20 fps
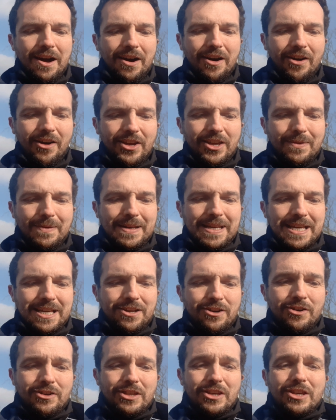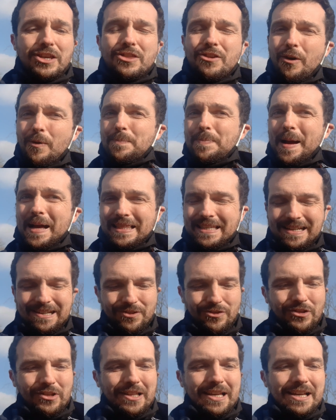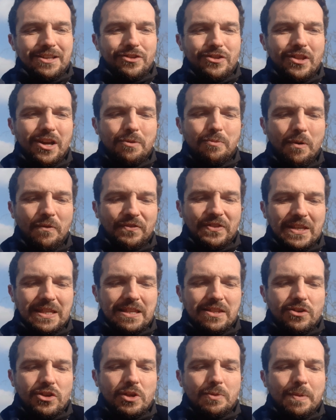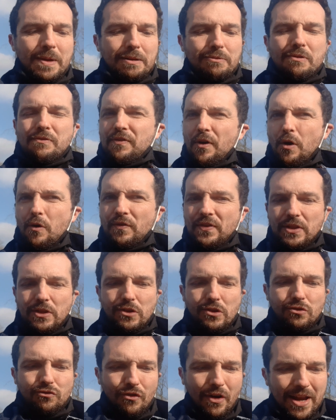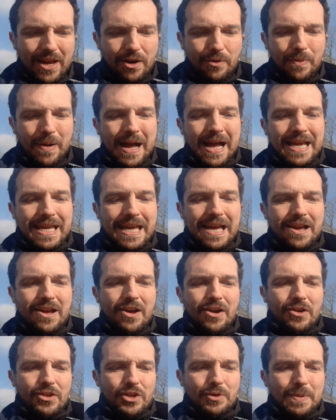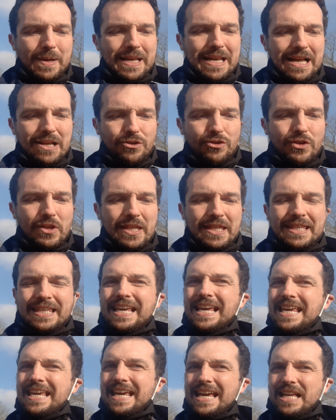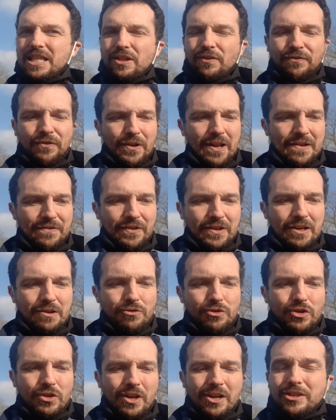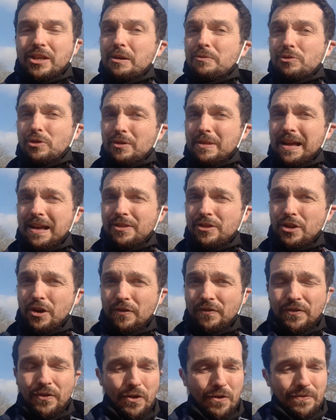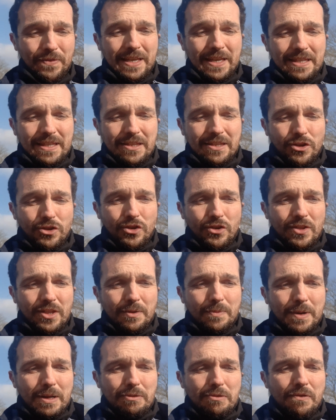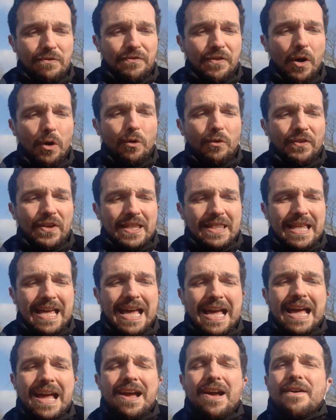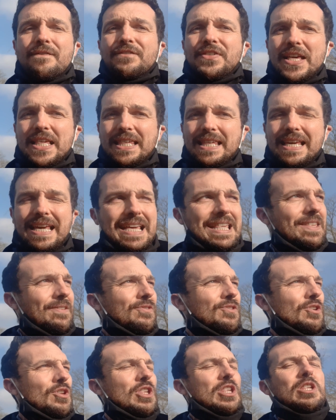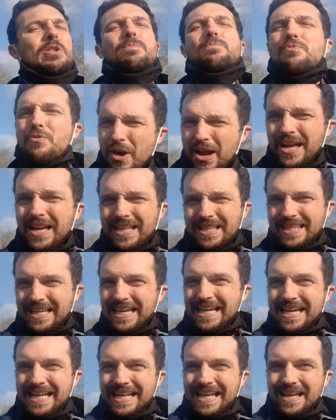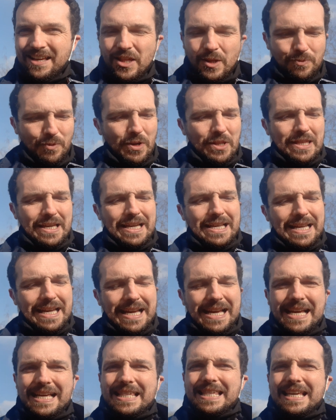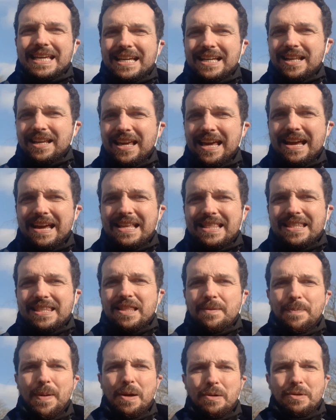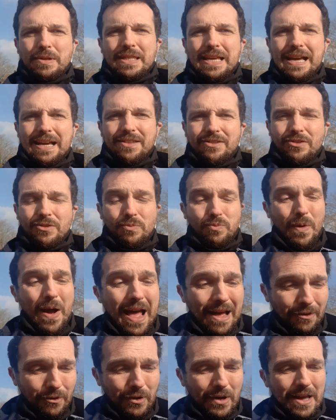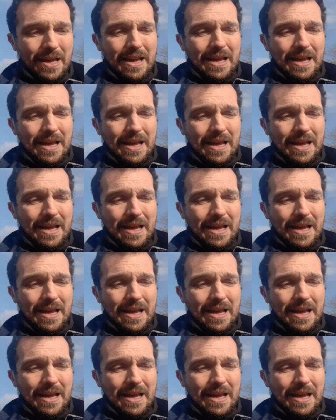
Are you any good? You're not bad actually. And do you know what? For this edition, we're going to evolve it straight away so we can actually see its full evolution. I don't do that enough on these editions, so we're going to evolve it there. This is the spring dealing. Spring dealing is going to get into the Pokedex as well.